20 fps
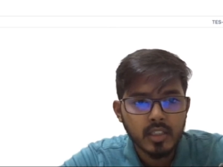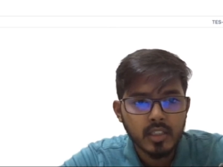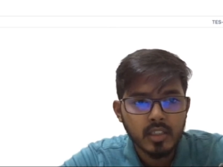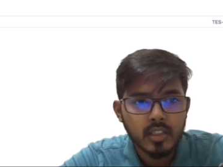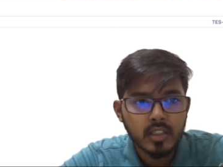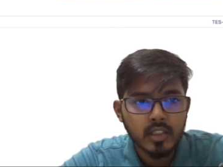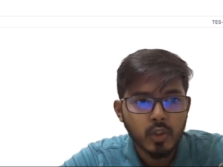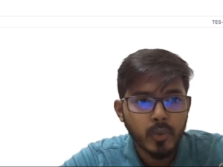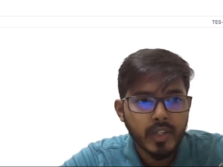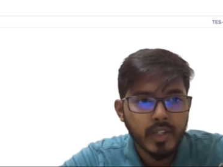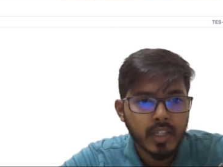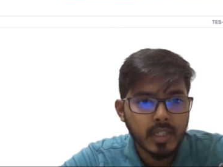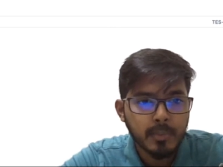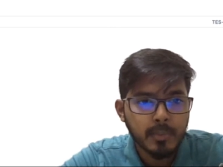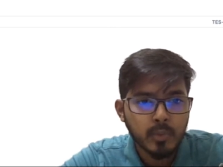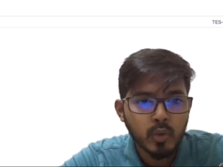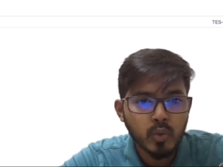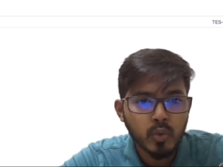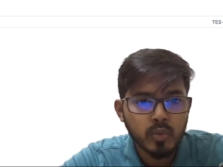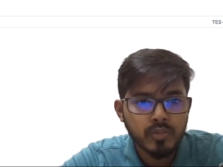quickly
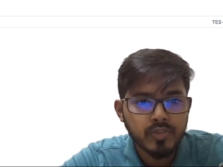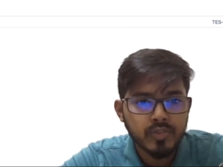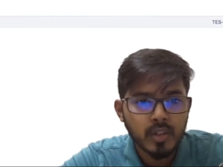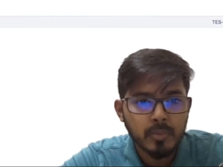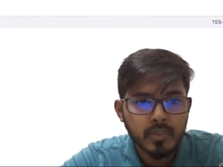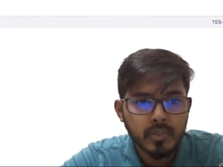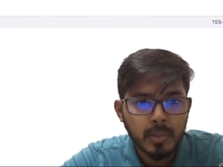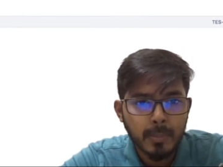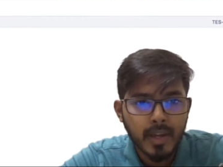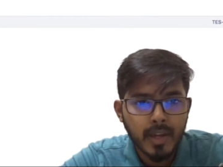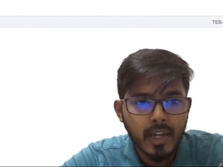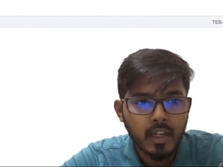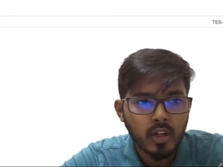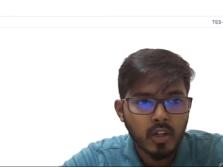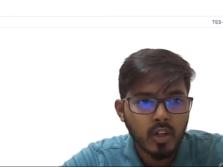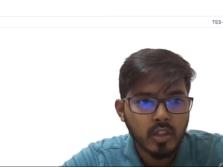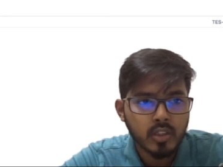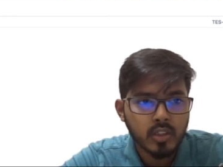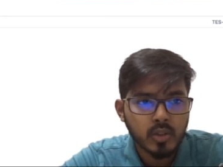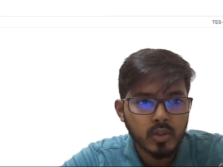move from the
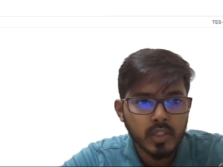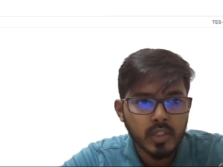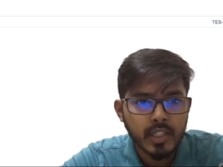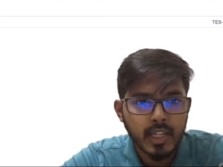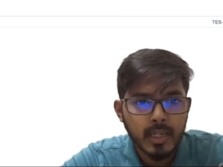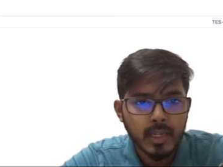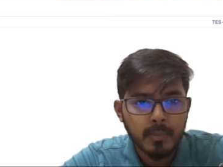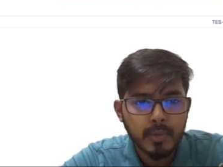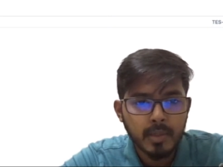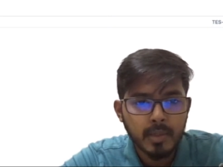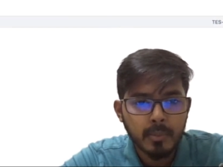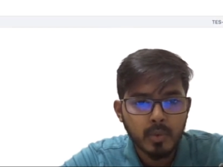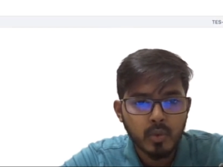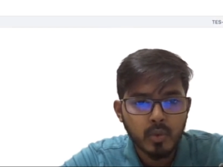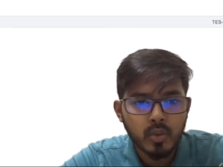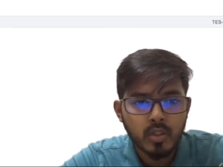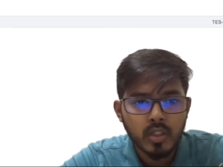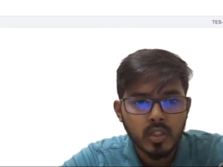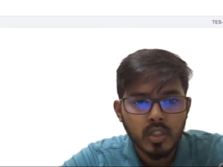backlog to the Kanban board.